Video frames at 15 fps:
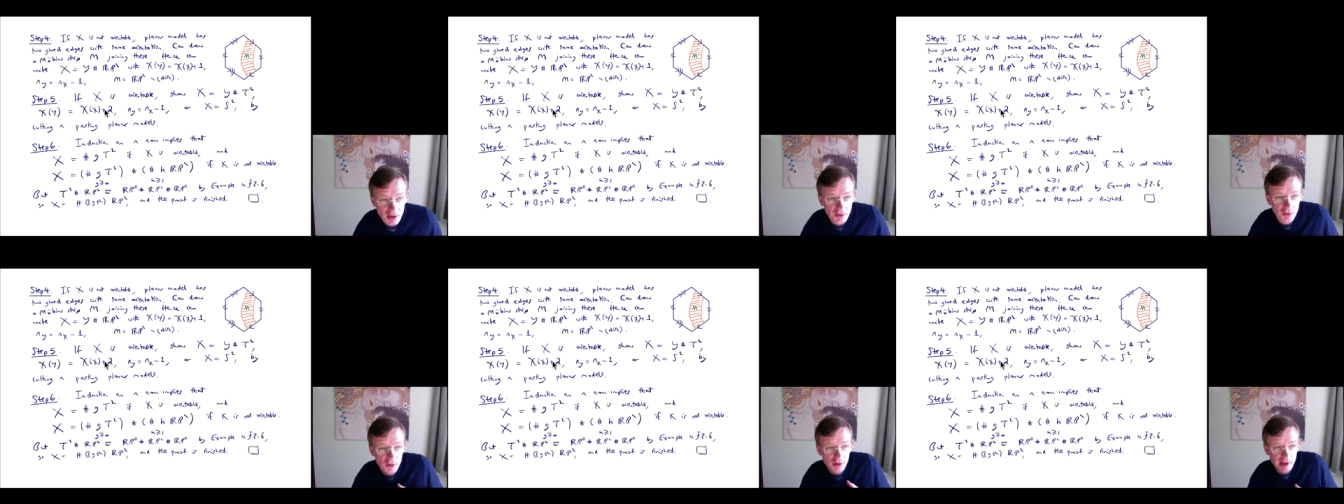
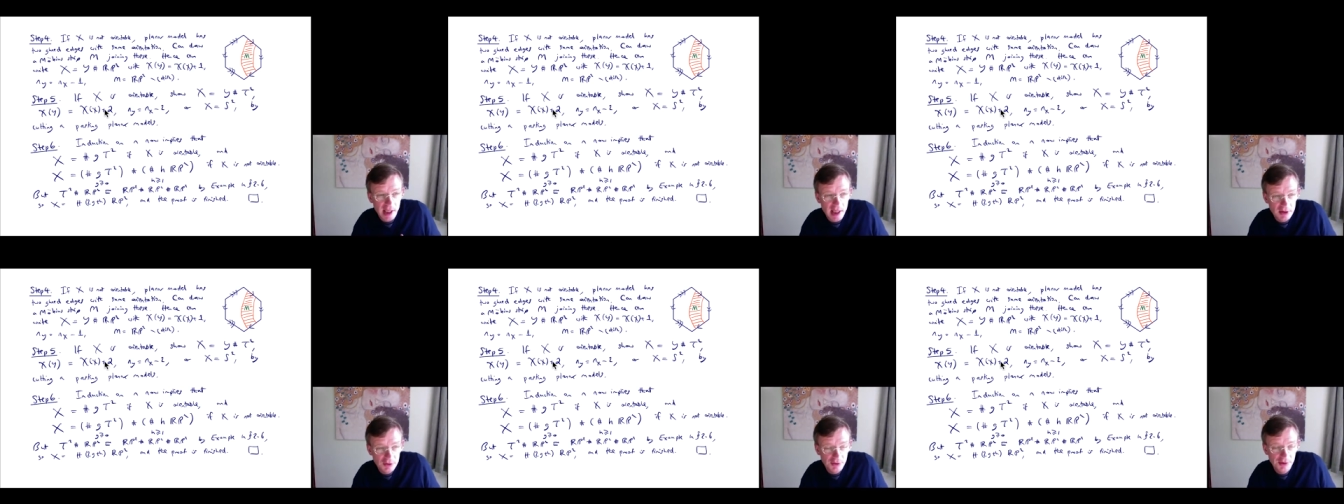the Euler
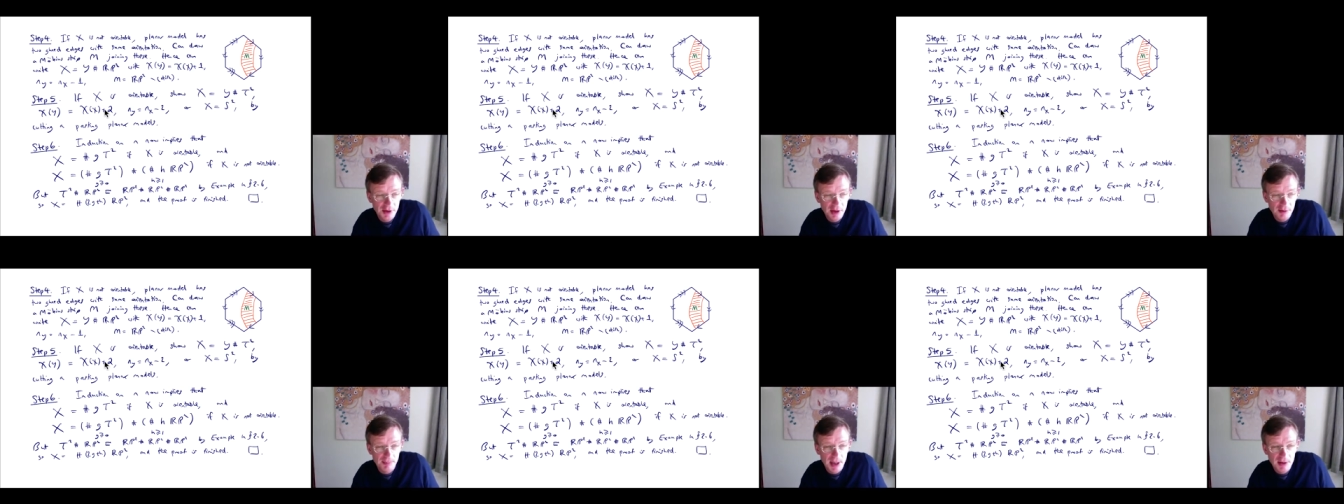
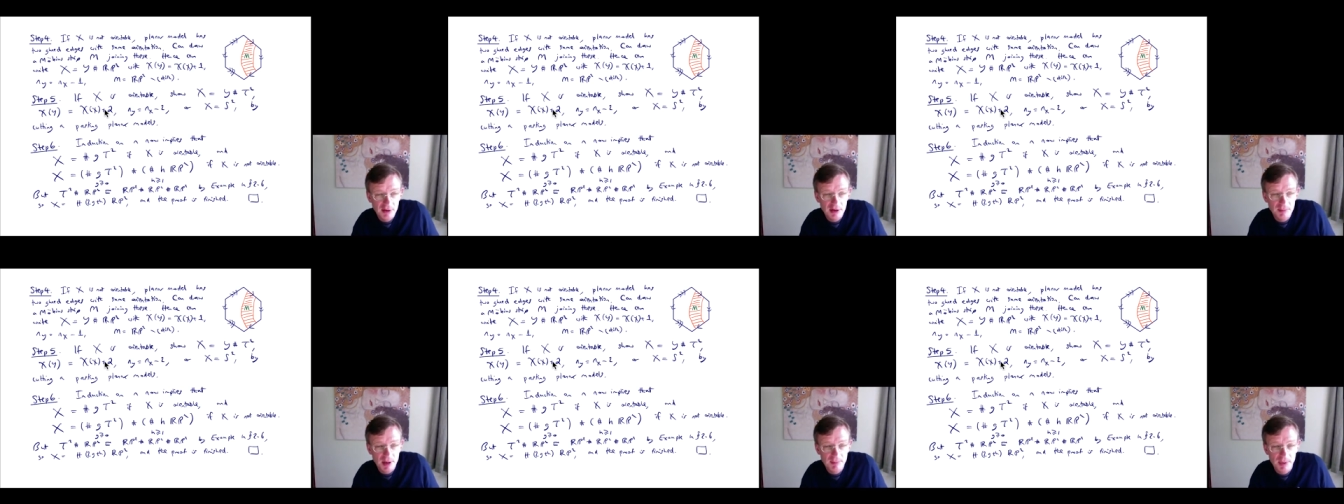characteristic is
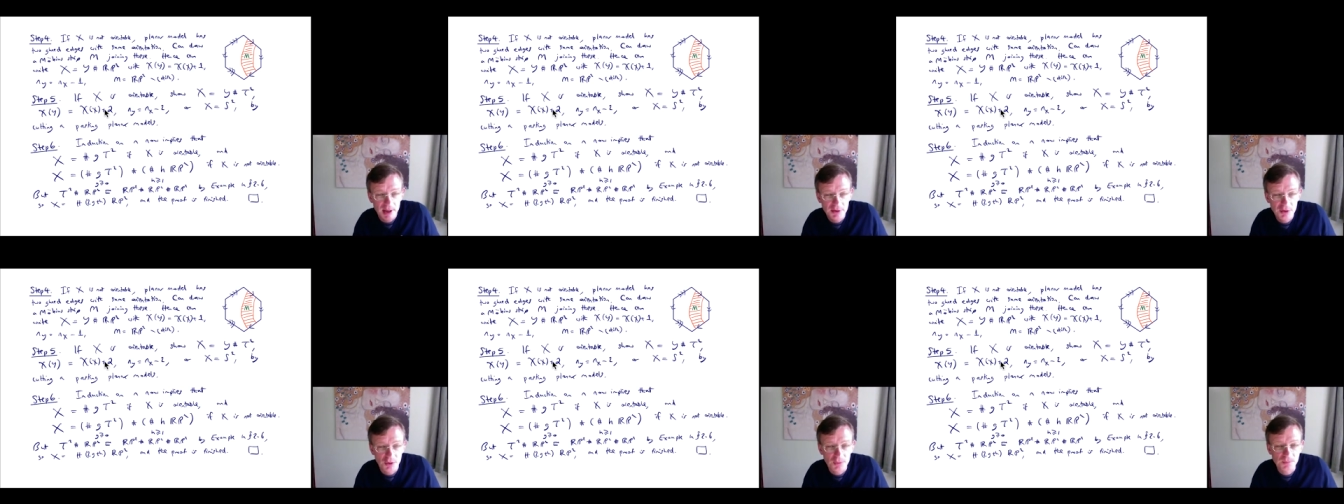bounded above
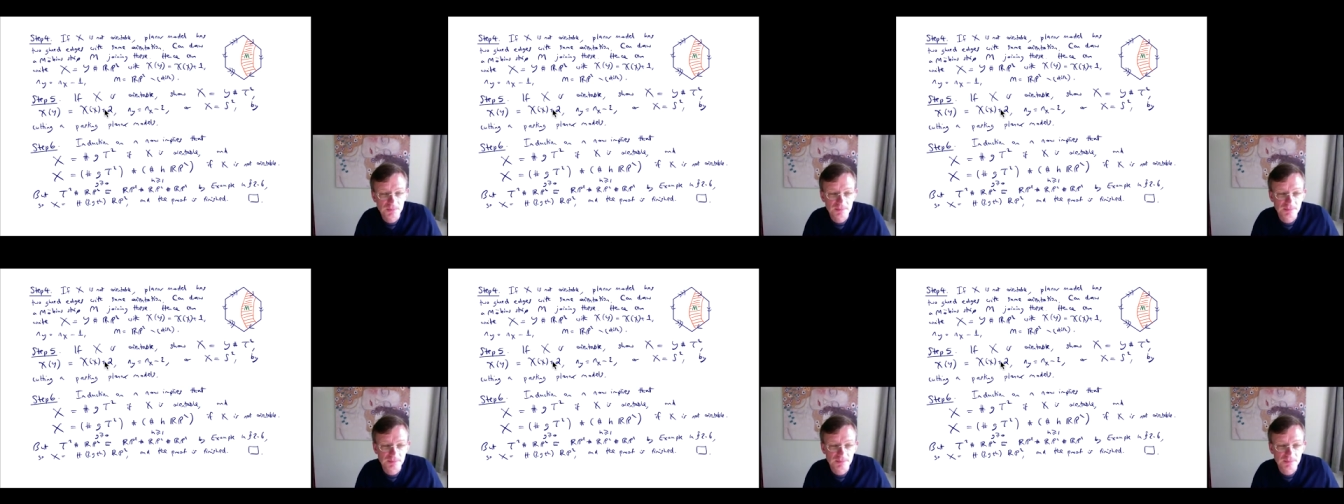by two.